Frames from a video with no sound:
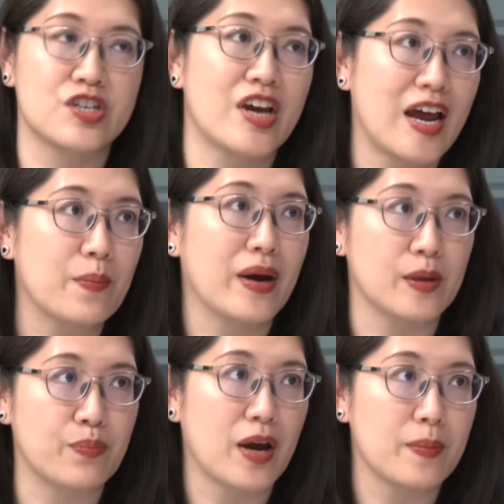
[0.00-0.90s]
is chaired by
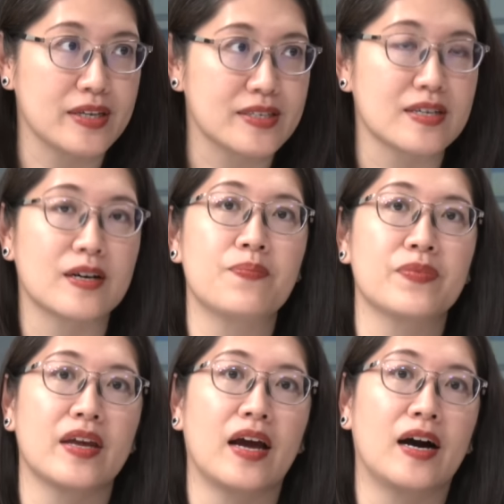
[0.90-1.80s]
the Prime Minister,
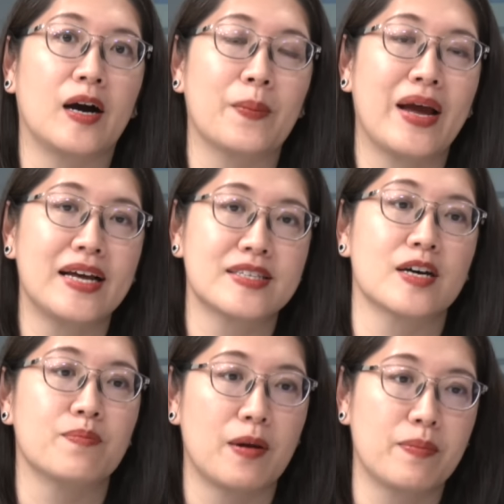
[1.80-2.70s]
has
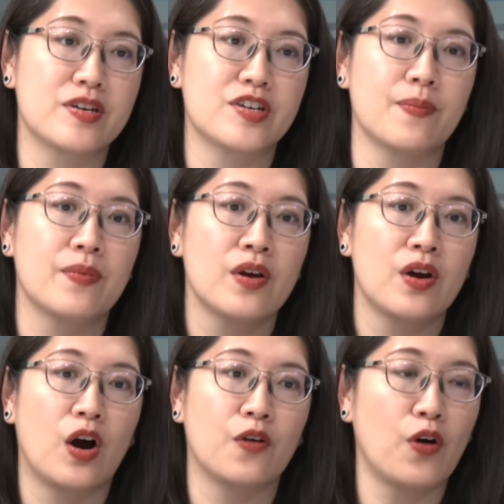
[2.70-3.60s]
a membership
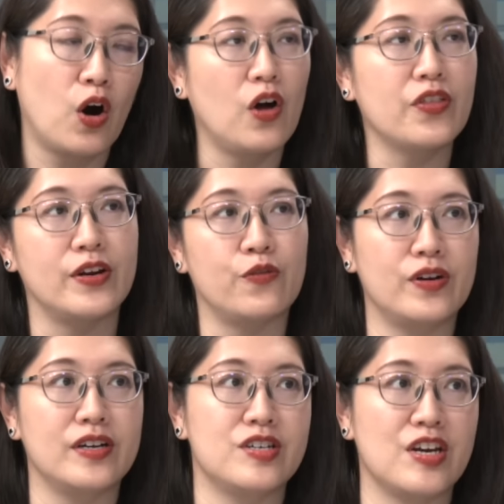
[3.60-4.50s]
of all the
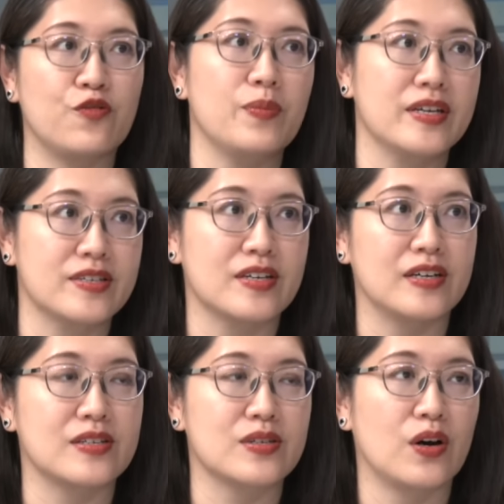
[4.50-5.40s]
different chief
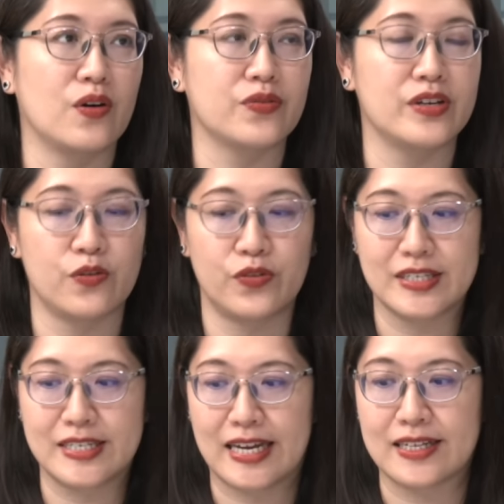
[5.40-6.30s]
ministers of the
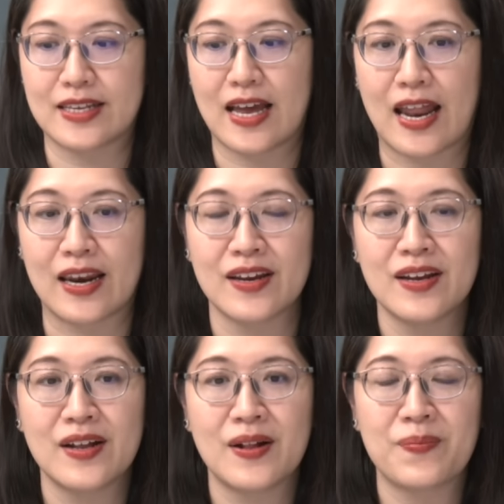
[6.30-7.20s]
different states. And
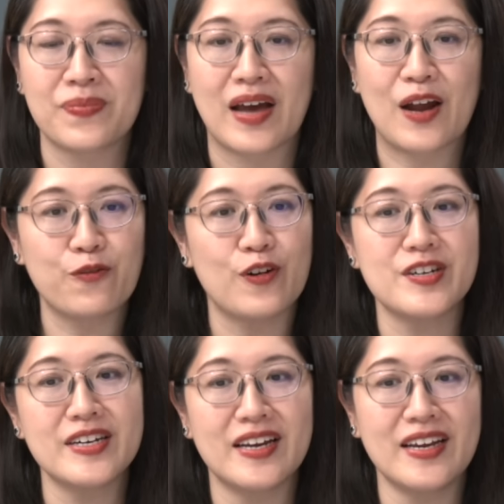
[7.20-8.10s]

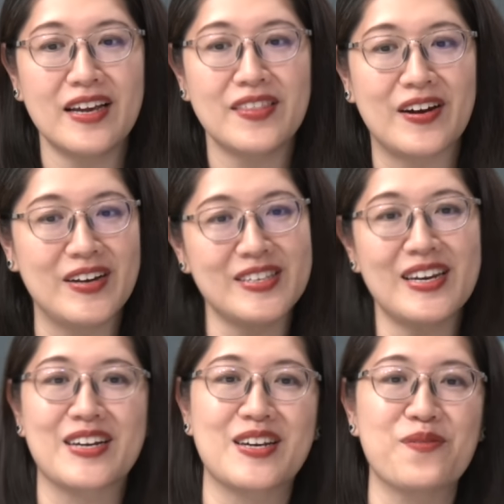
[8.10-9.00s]
unfortunately, there
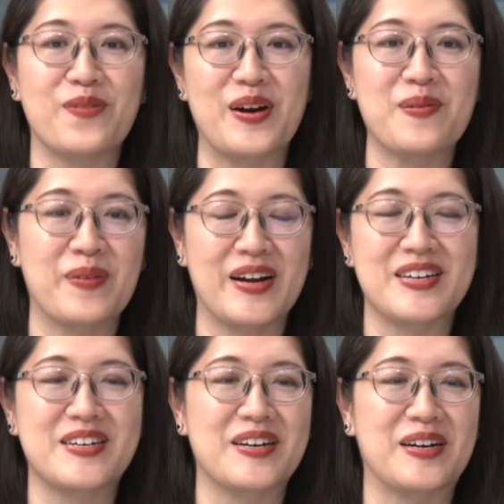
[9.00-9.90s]
isn't actually very
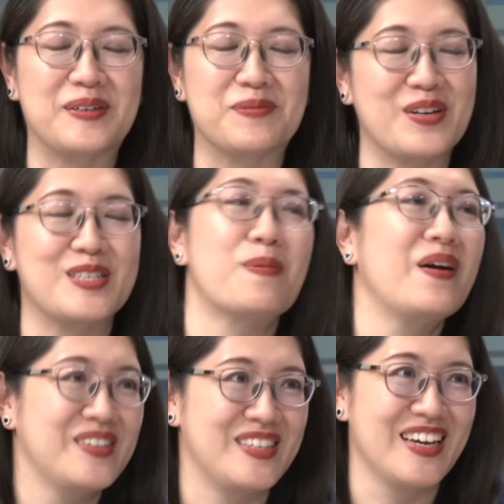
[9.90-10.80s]
much
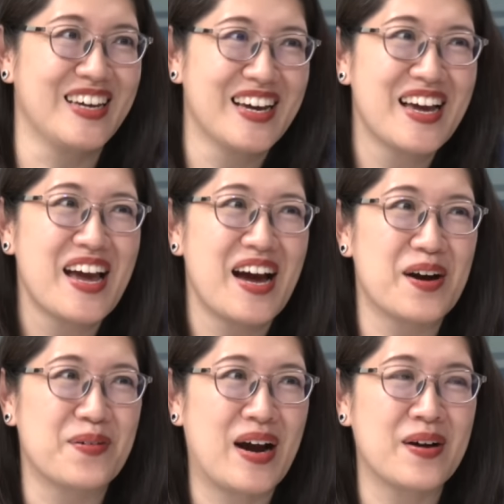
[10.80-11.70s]
transparency
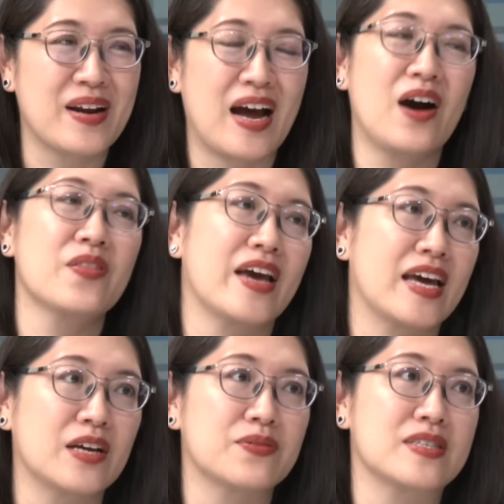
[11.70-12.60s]
around how the
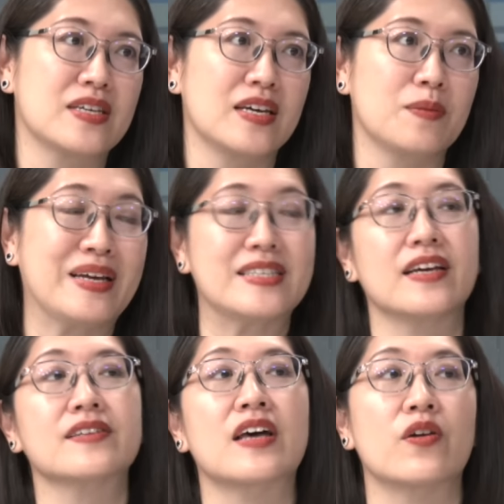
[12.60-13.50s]
NFC
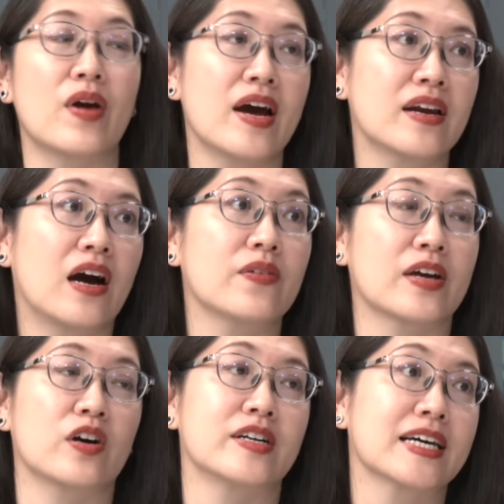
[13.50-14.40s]
meetings are run, how
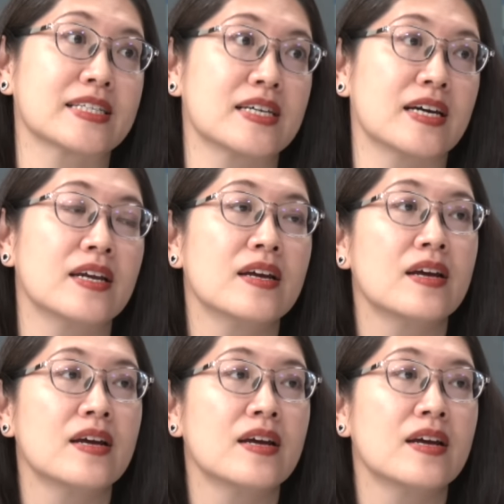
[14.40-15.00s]
they're conducted.